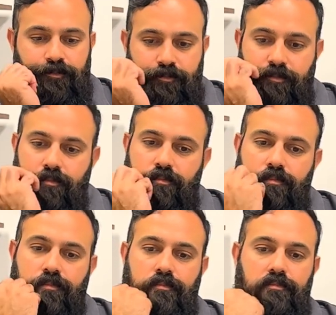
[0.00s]
take to
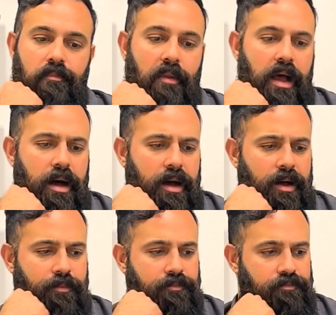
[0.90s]
make?
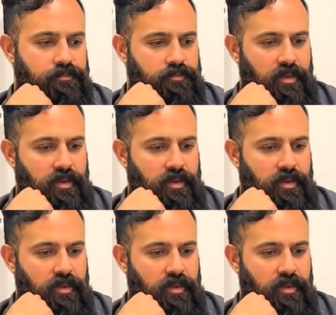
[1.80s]
Um,